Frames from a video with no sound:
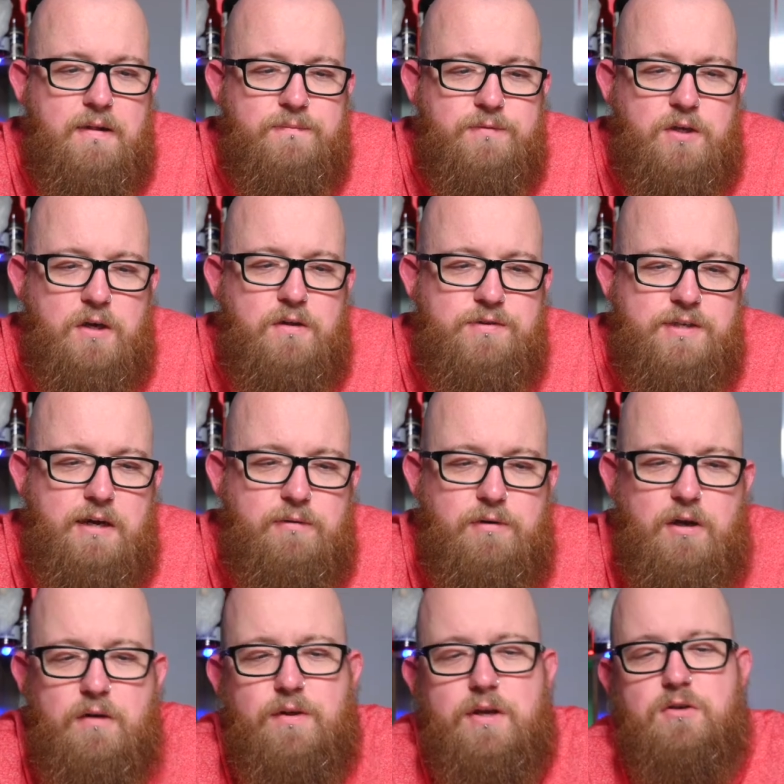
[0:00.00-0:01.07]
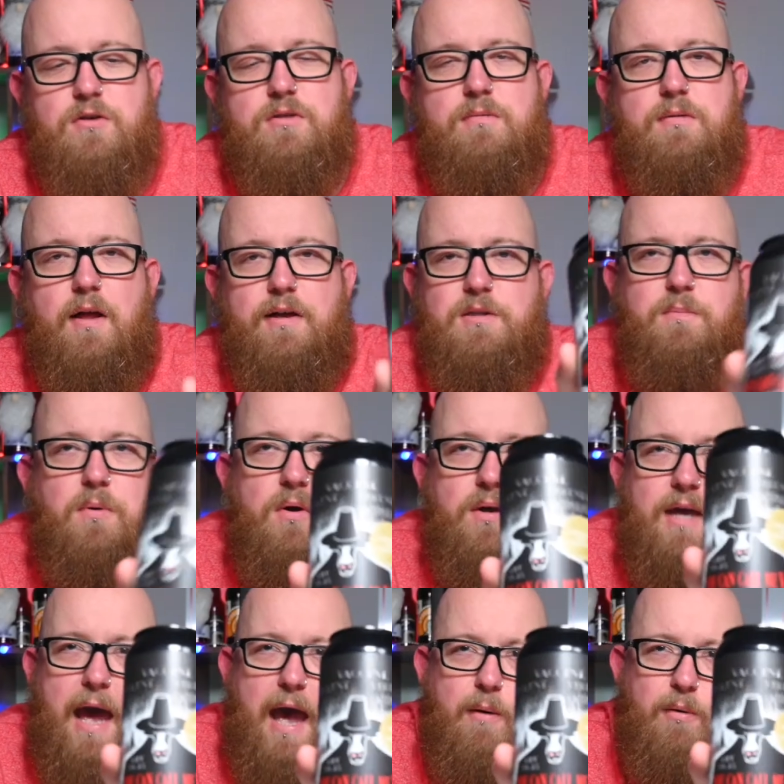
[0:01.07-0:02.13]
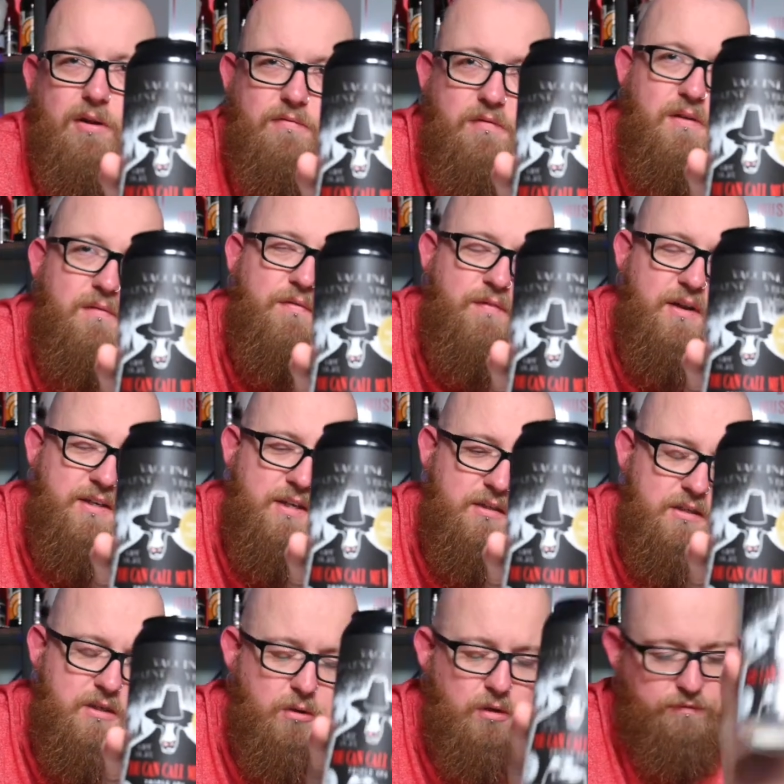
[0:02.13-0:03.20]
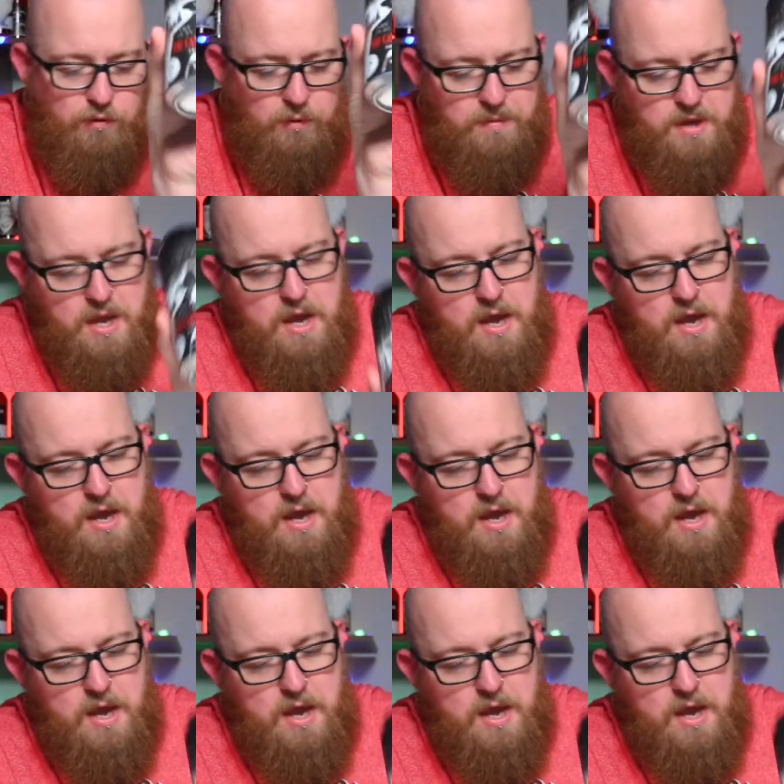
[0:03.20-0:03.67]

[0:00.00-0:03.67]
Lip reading: turns out, no, they just like to put a cow in a FIFA Vendetta uniform,